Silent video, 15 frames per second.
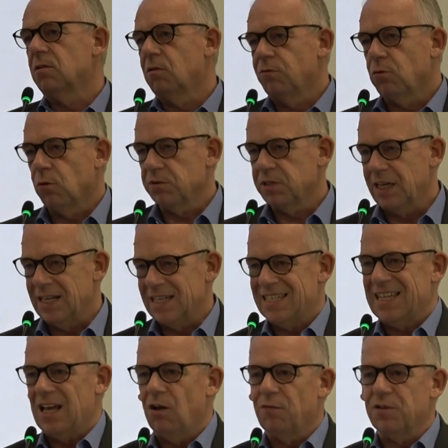of course, in
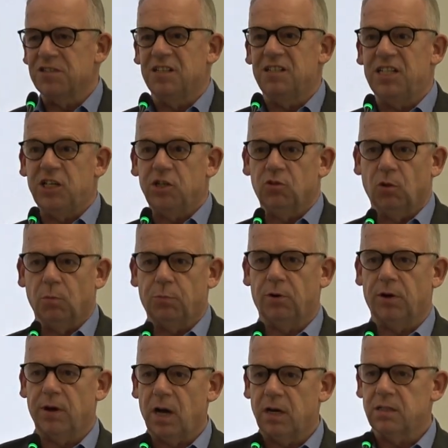itself is a digital
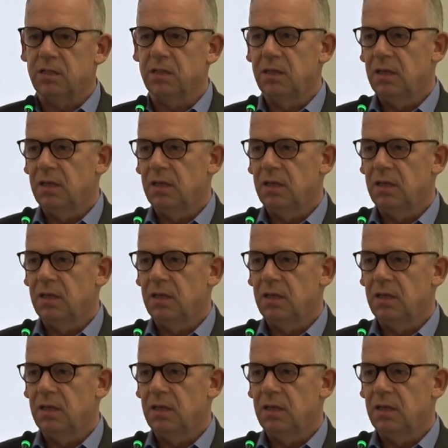product.